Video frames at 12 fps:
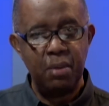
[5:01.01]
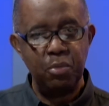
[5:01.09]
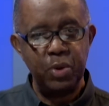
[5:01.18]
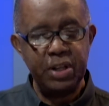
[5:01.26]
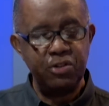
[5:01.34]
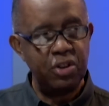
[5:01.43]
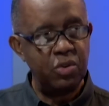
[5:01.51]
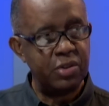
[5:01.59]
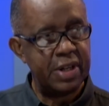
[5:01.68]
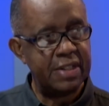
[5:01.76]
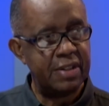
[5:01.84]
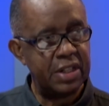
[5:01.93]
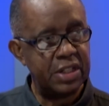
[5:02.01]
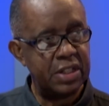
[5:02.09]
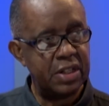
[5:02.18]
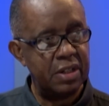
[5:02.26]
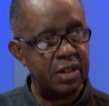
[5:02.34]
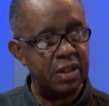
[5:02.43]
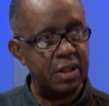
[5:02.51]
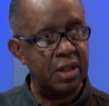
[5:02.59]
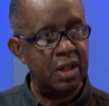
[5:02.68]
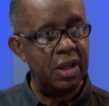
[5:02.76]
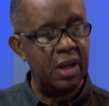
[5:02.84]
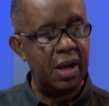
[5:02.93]
we introduce legislation,
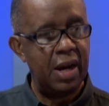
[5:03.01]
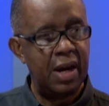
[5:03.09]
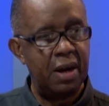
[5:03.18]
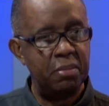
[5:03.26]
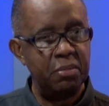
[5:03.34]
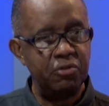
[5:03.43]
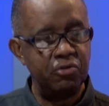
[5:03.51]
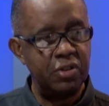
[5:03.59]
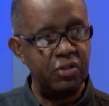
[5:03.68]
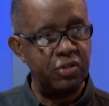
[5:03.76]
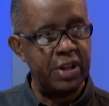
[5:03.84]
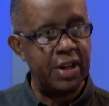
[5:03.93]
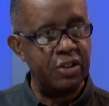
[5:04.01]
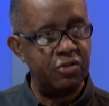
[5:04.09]
drink and